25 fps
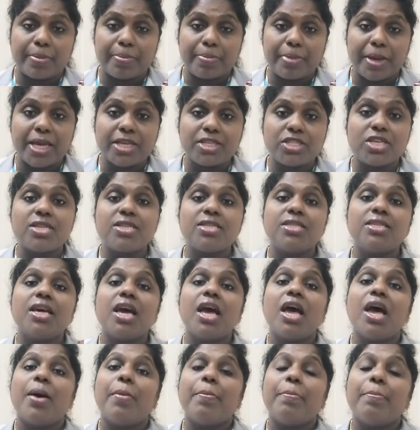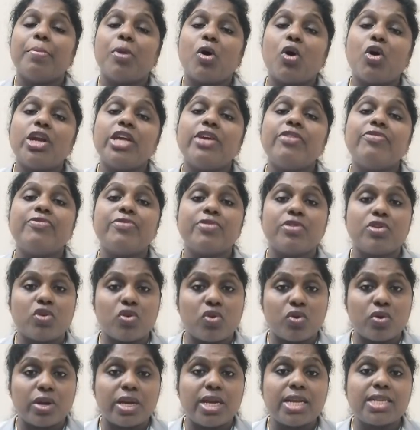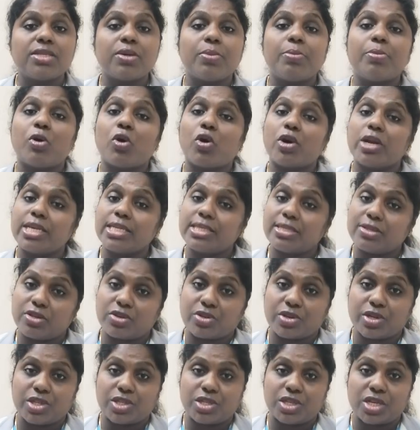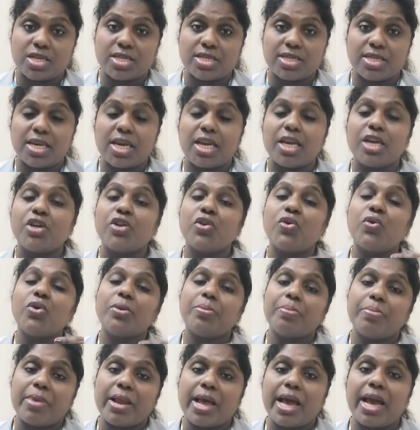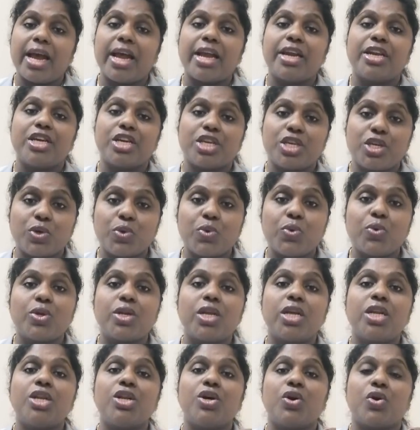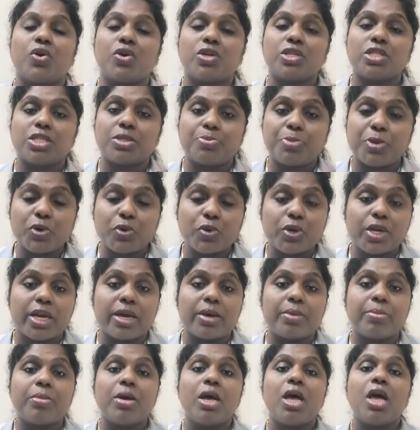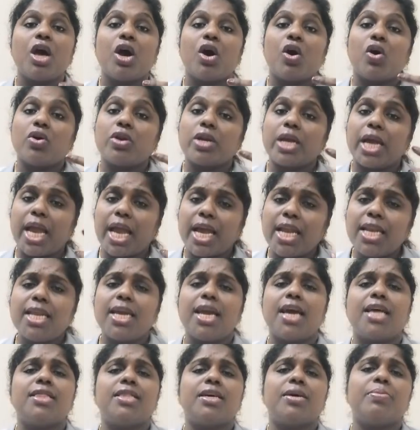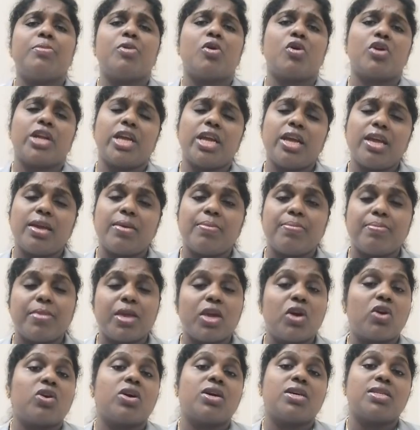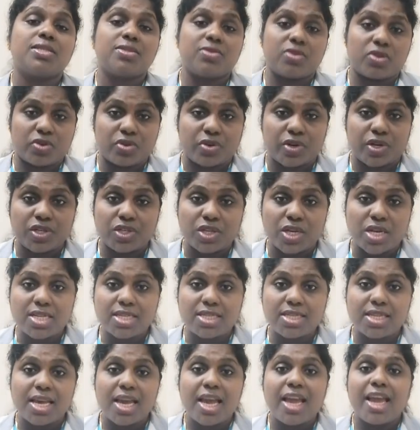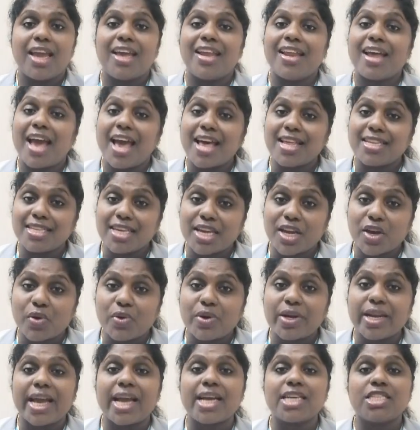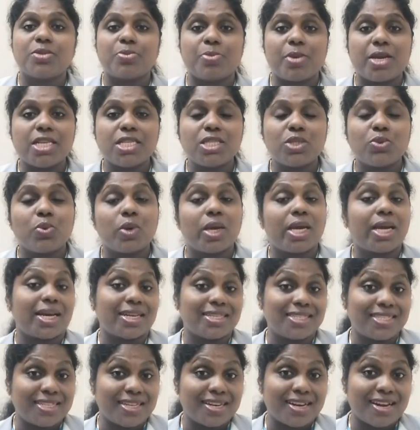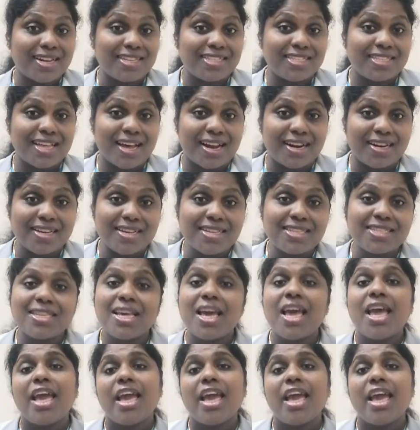patient's body fluids or body secretions include blood, urine or sputum or any other body mucus secretions. It has a contact means we consider as that is